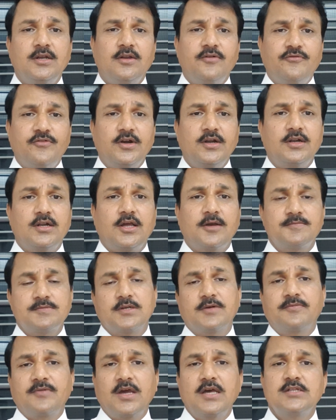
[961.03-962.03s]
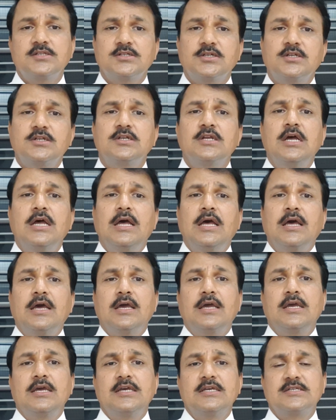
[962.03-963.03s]
different types of cancer
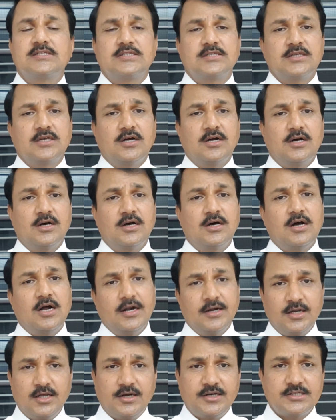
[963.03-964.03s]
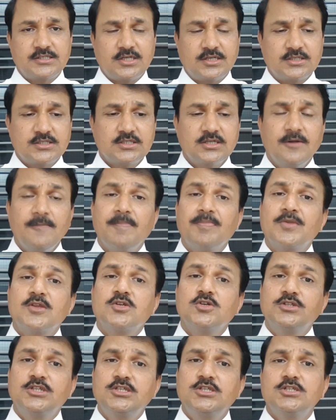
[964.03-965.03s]
is uh, under research.
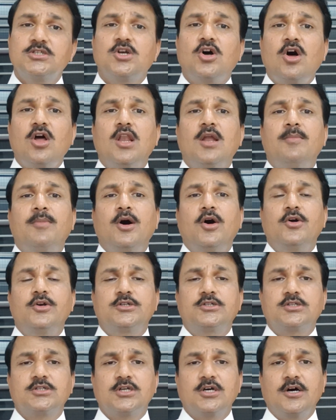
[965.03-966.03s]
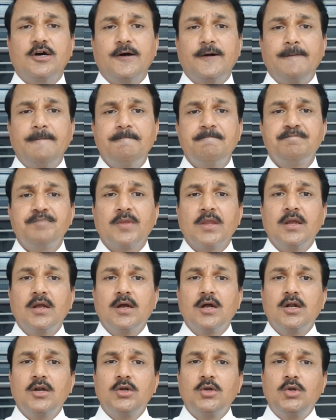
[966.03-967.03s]
So this is all about um,
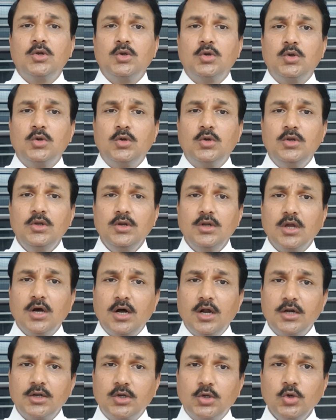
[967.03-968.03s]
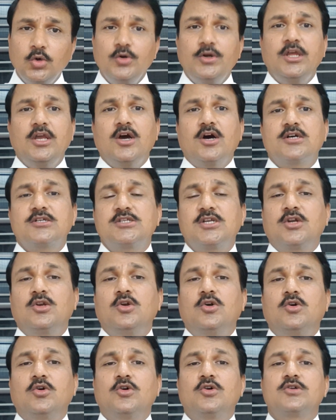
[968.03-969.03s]
Uh, two
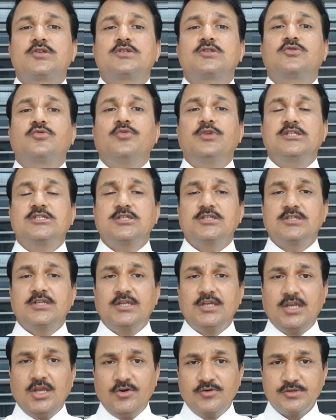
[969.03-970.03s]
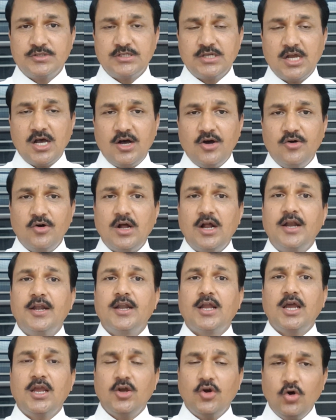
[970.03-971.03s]
deoxyglucose, which is in news now,
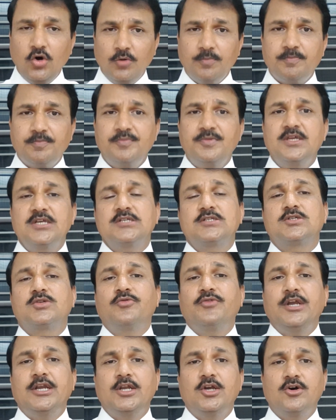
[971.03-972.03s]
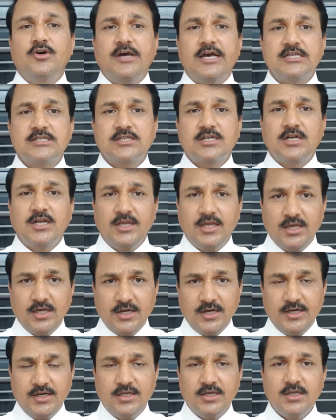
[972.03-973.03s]
and I hope this video has
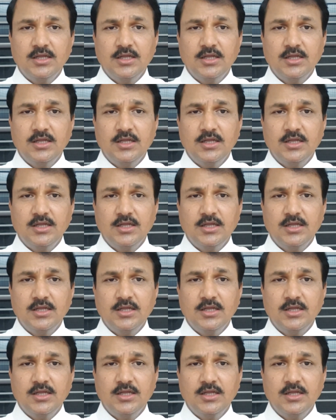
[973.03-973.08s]
cleared